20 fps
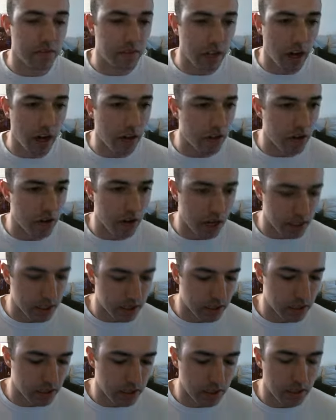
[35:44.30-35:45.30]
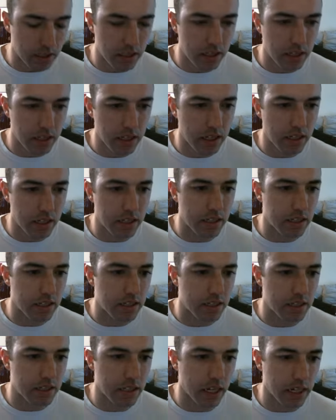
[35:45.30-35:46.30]
the other entity
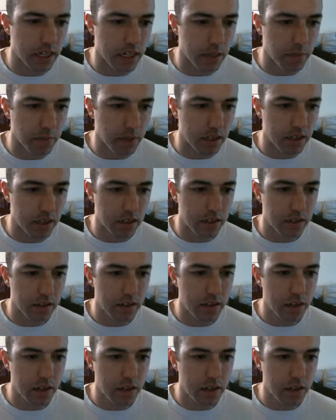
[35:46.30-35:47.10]
is dynamic.